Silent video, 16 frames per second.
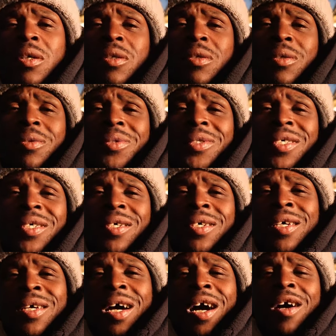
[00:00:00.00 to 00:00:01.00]
You know what I'm
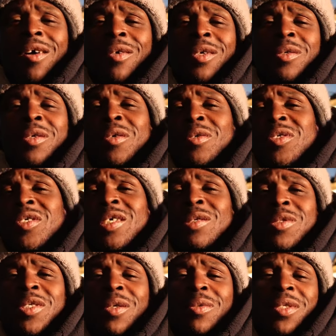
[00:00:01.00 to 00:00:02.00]
saying? I don't even go
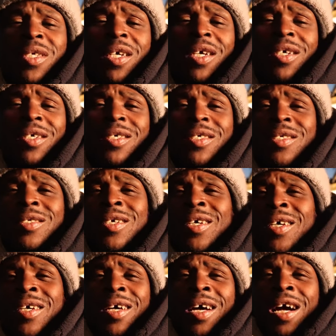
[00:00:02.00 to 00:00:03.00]
sleep sometimes because
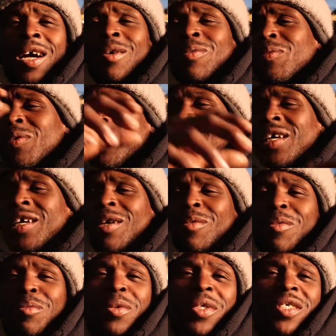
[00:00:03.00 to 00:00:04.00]
I feel like
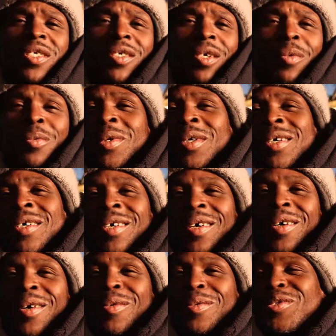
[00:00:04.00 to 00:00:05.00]
I'm gonna miss something
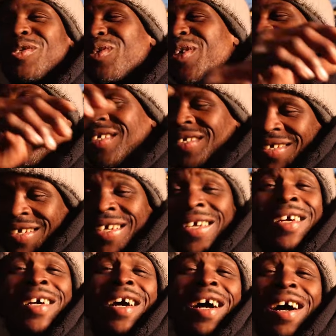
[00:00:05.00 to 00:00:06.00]
on the street.
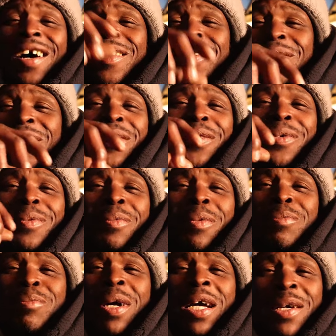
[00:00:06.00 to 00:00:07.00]
I don't know.
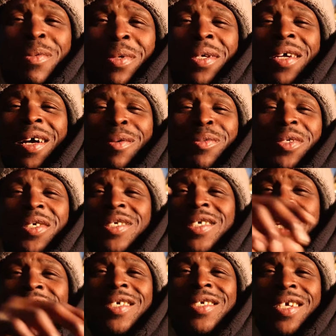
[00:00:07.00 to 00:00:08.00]
Maybe I'm
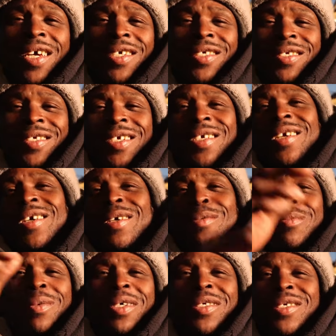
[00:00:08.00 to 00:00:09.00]
just ADHD,
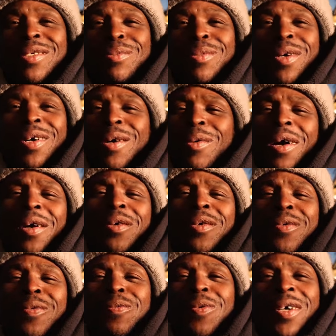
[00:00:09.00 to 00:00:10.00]
inmation mob. I
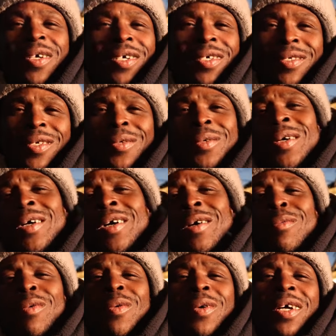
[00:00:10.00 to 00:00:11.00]
don't fucking know.
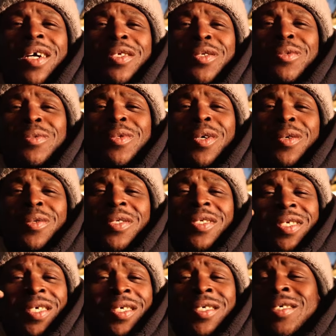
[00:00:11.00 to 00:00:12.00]
But what I do know
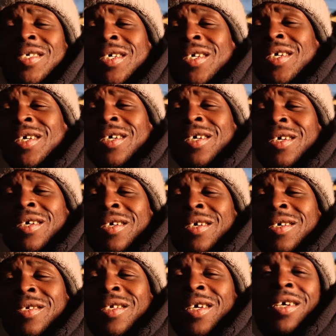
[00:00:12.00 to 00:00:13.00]
is this:
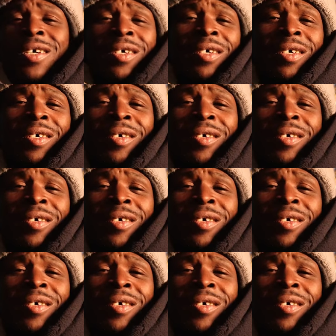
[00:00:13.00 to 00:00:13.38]
that